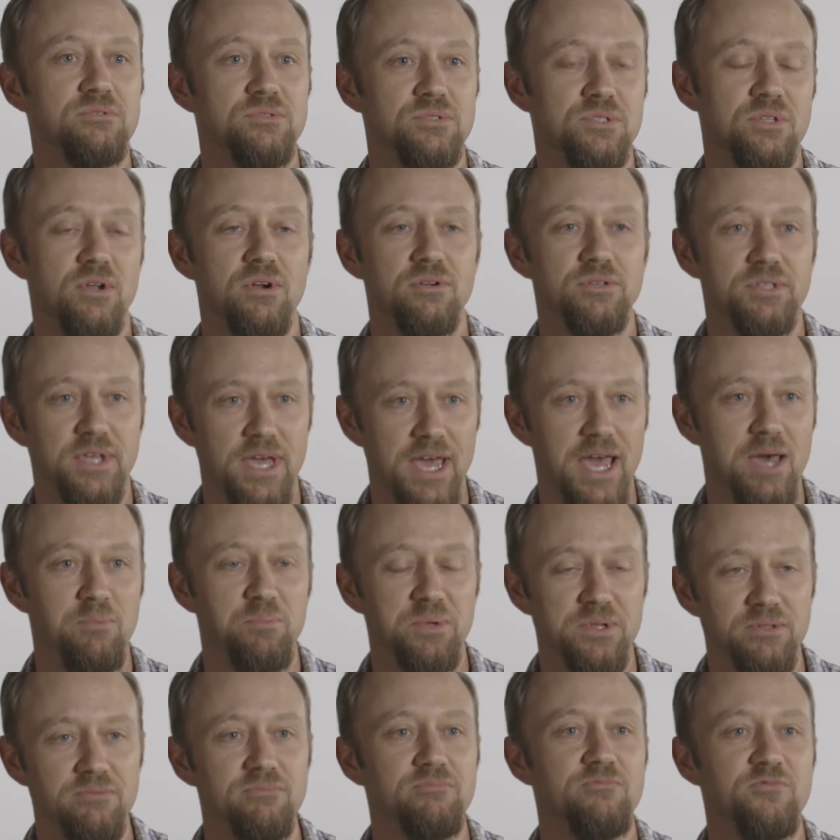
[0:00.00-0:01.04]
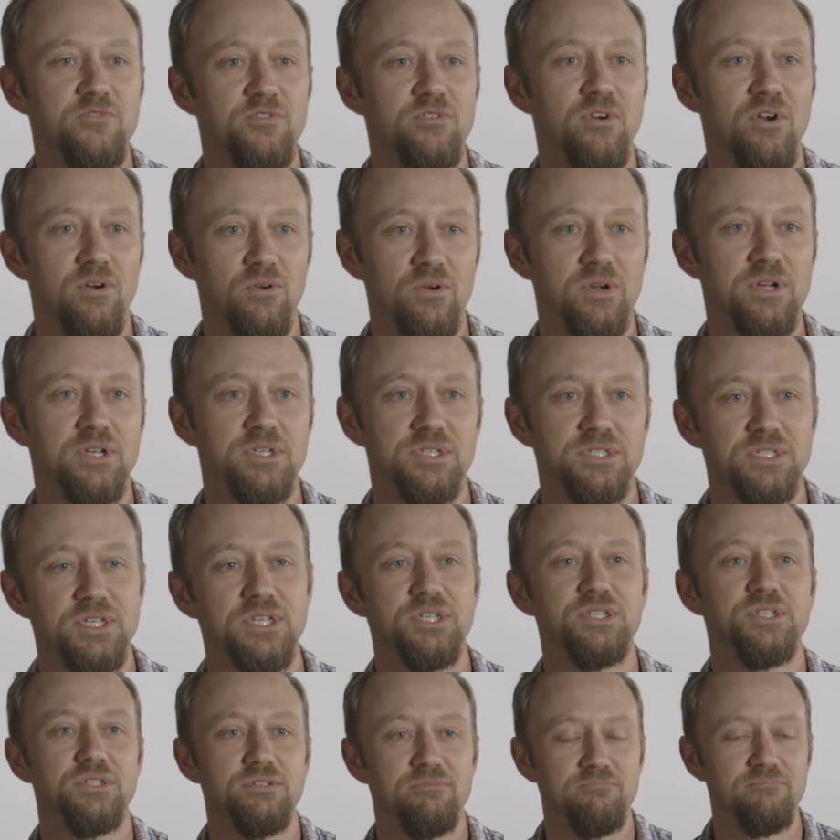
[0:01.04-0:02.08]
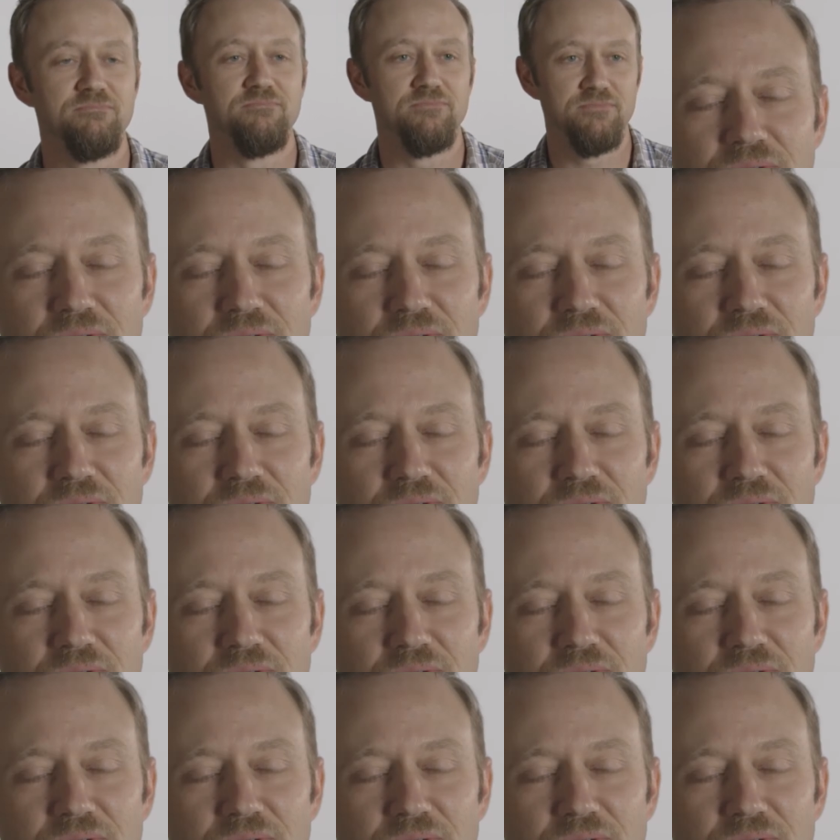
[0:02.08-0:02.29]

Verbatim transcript: start to happen for our organization